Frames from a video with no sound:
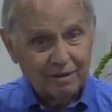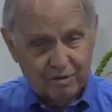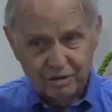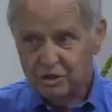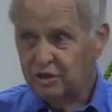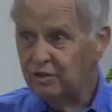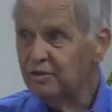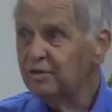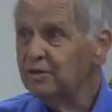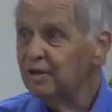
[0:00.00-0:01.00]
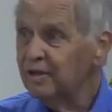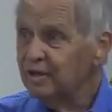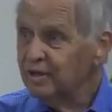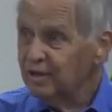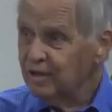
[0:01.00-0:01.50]
Christian
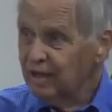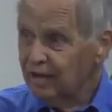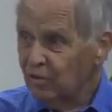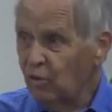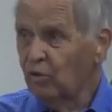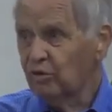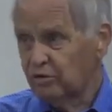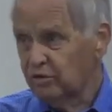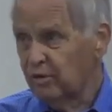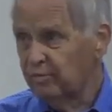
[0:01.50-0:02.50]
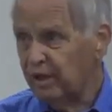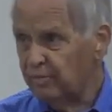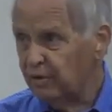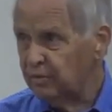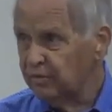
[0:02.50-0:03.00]
older
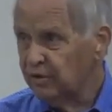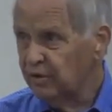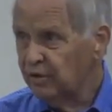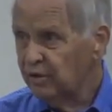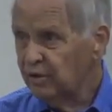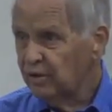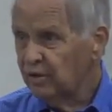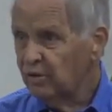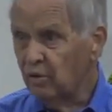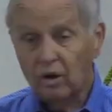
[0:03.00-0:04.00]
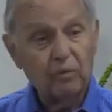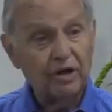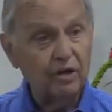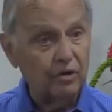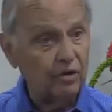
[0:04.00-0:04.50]
people who are
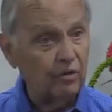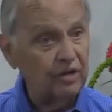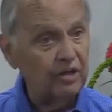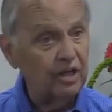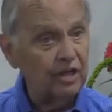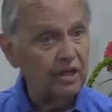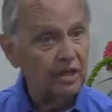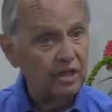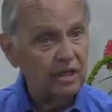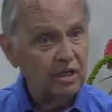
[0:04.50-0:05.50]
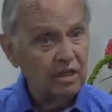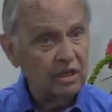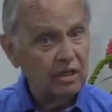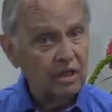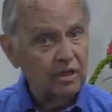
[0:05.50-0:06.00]
widowed or in need,
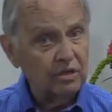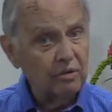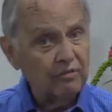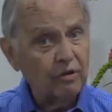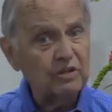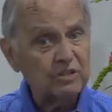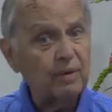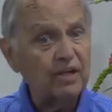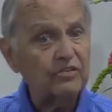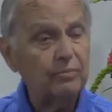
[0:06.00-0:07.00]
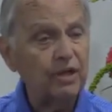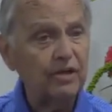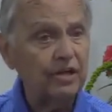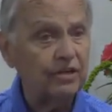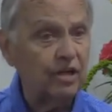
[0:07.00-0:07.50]
you have a
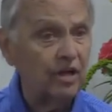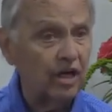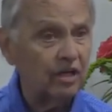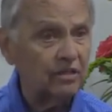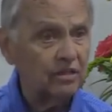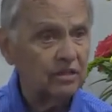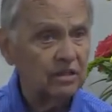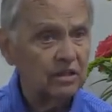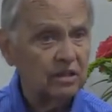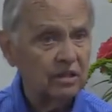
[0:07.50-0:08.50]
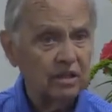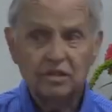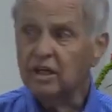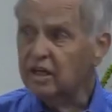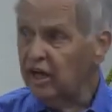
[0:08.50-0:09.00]
responsibility to God
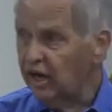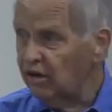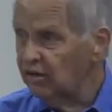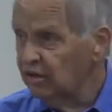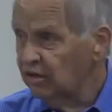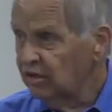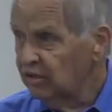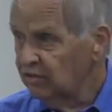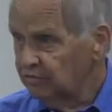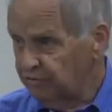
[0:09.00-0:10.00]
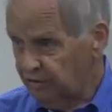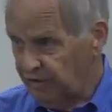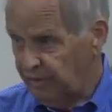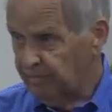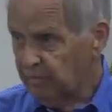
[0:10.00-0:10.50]
to care for
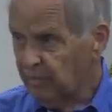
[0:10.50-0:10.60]
them.